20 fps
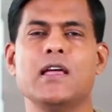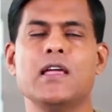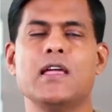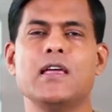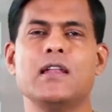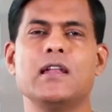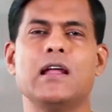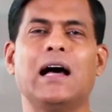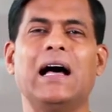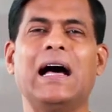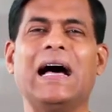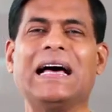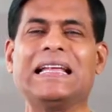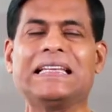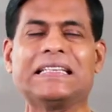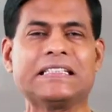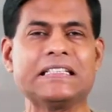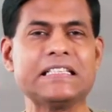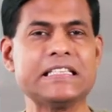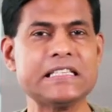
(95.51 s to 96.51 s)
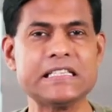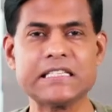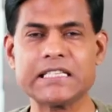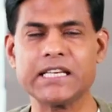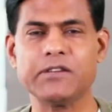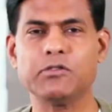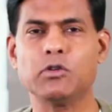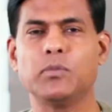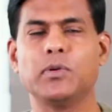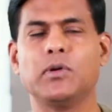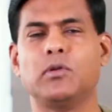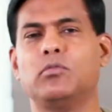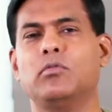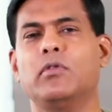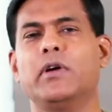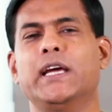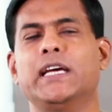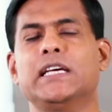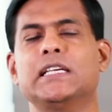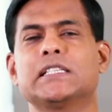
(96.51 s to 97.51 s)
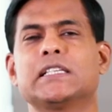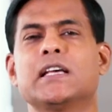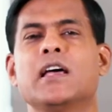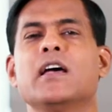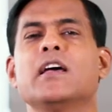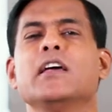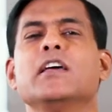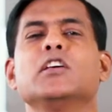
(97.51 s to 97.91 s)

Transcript: in inconceivable ways.